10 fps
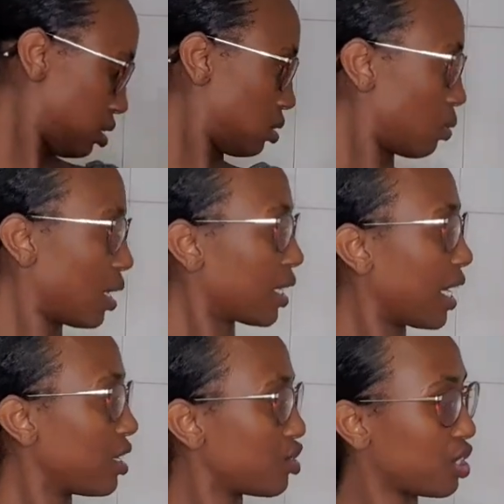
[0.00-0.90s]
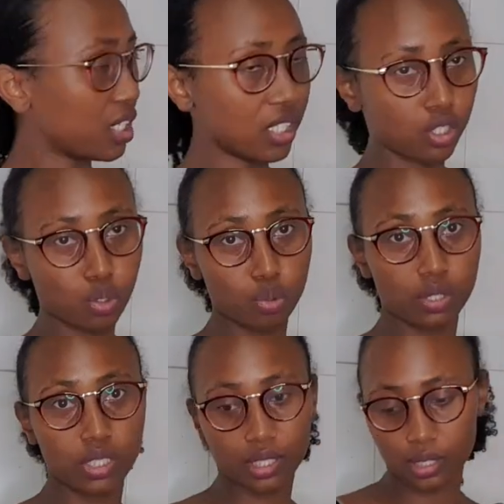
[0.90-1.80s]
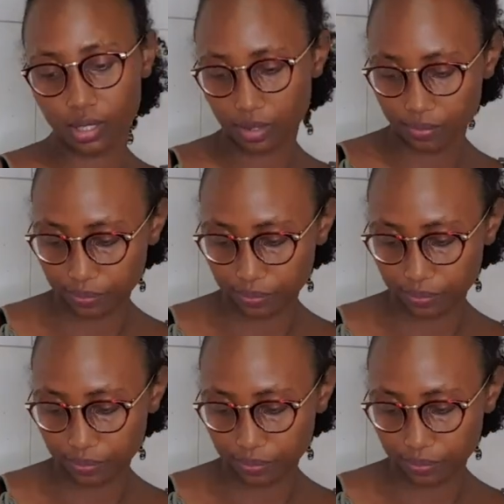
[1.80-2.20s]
1 kg is 260.